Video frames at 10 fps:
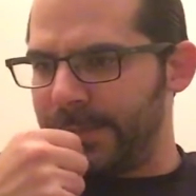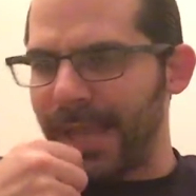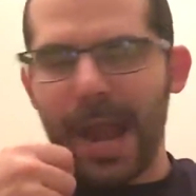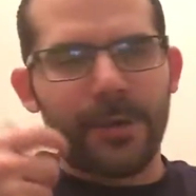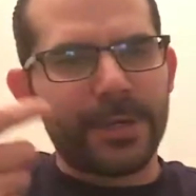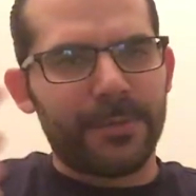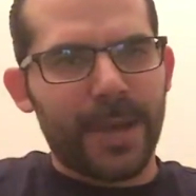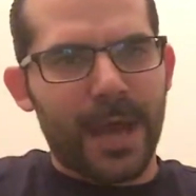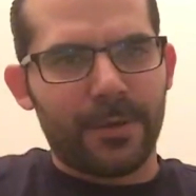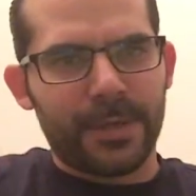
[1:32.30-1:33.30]
carried
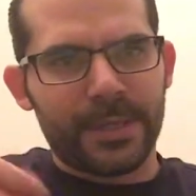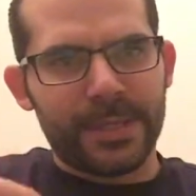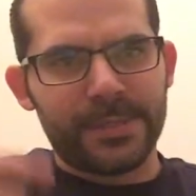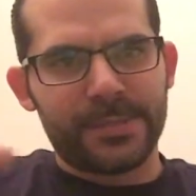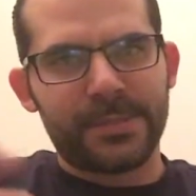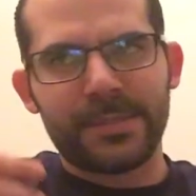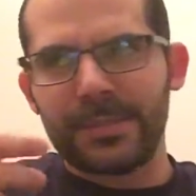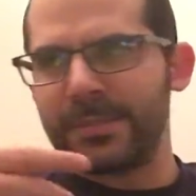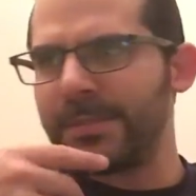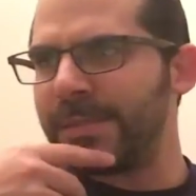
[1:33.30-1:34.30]
about and his
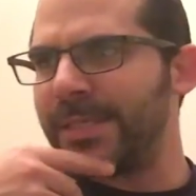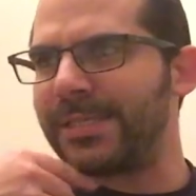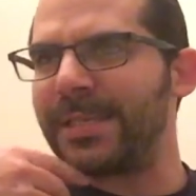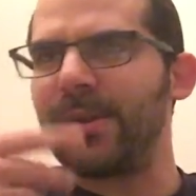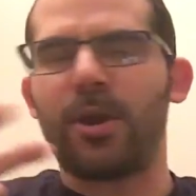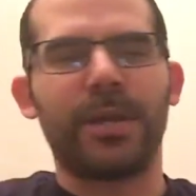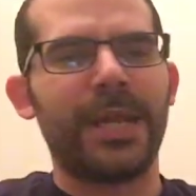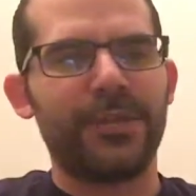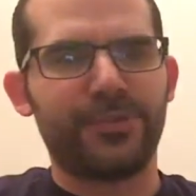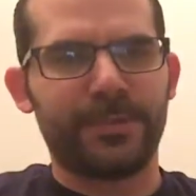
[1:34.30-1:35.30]

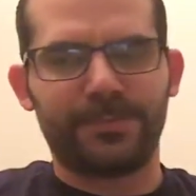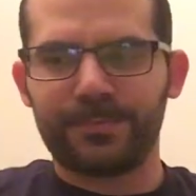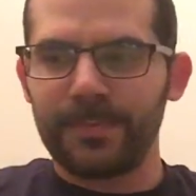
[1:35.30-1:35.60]
incarnation,